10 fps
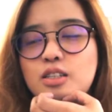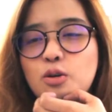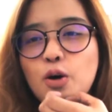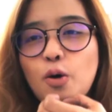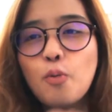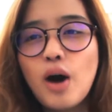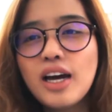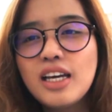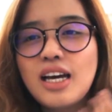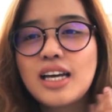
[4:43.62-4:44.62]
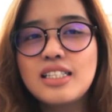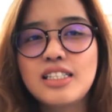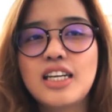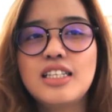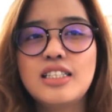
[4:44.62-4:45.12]
So why I
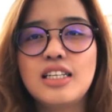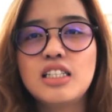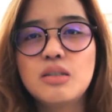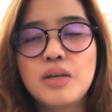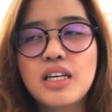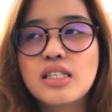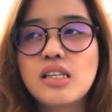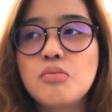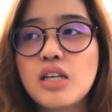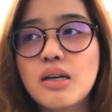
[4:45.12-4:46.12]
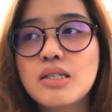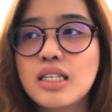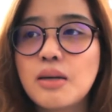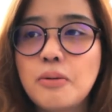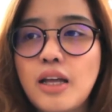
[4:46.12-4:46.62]
suggest this? Because sometimes
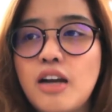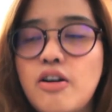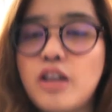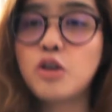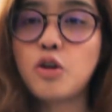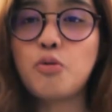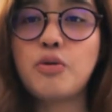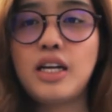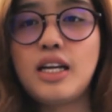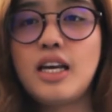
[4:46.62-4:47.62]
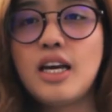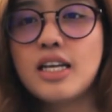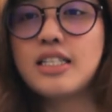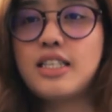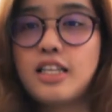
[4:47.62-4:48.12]
in the plane, right, you don't really
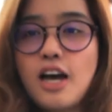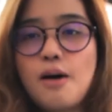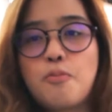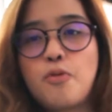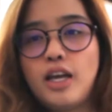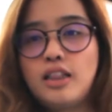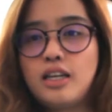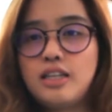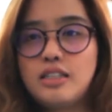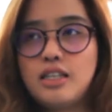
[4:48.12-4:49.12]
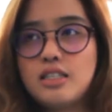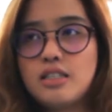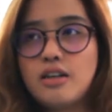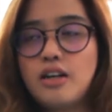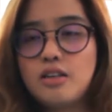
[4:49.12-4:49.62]
sit upright like
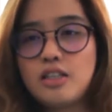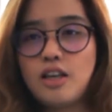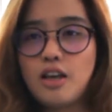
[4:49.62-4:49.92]
this, right?